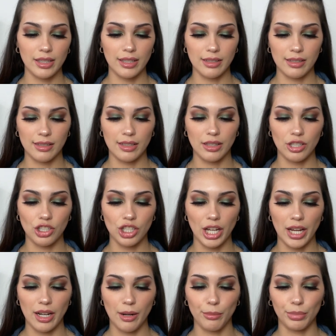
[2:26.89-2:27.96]
This is in the
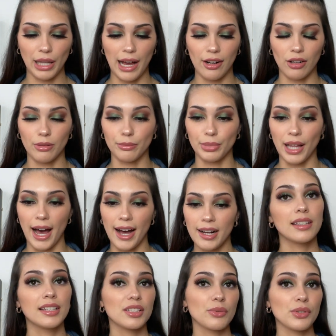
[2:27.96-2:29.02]
shade Black on
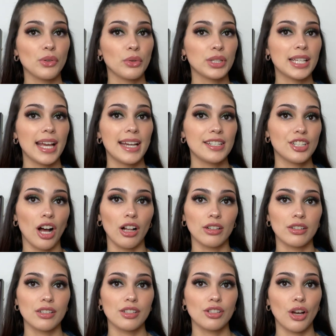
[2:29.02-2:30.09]
Black. This was only
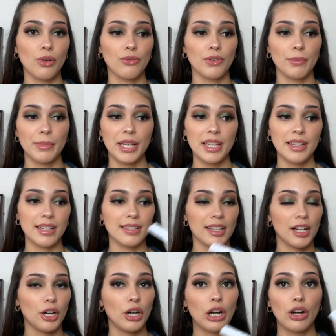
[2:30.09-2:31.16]
$8, so for me, that's
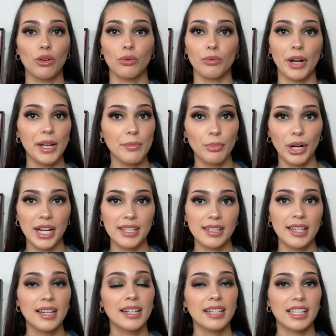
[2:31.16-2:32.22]
like a great price,
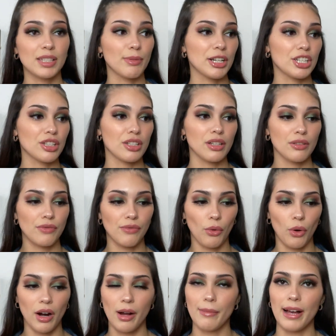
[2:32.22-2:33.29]
especially
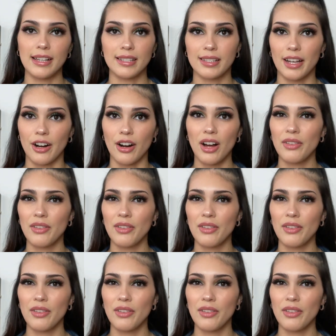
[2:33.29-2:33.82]
for a mascara.